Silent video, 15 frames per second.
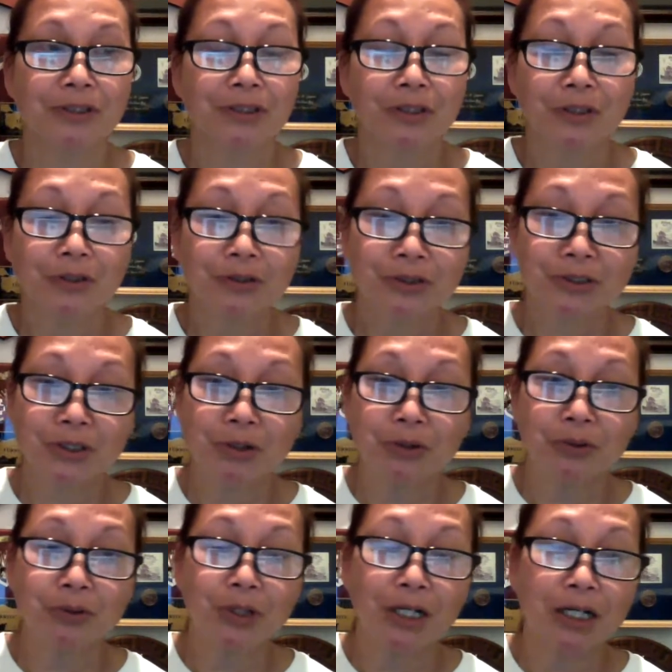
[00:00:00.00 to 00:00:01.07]
So
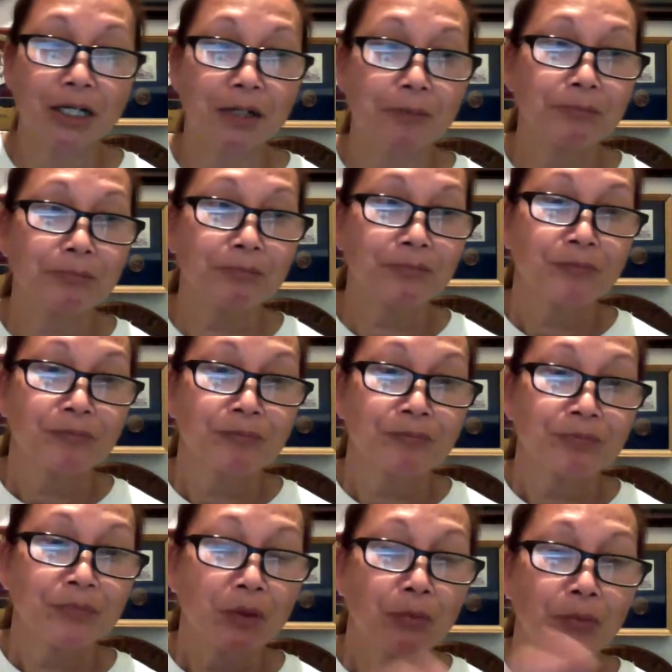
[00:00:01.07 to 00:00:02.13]

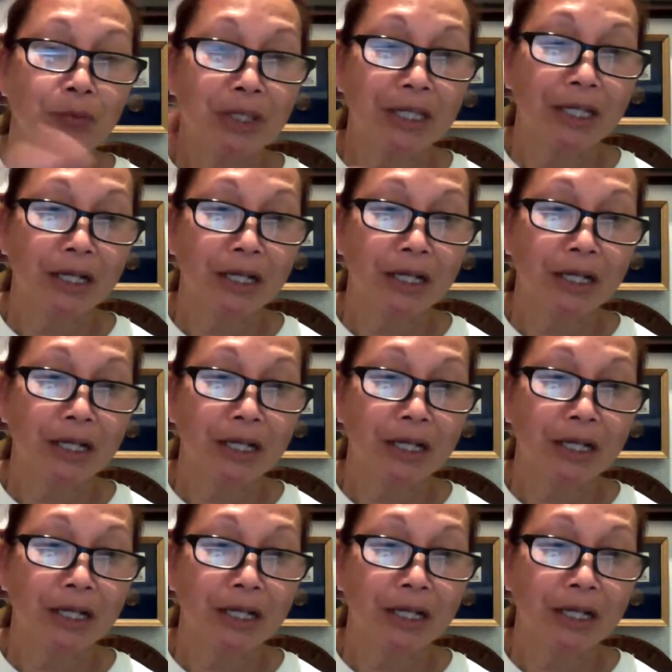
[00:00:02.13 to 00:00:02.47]
we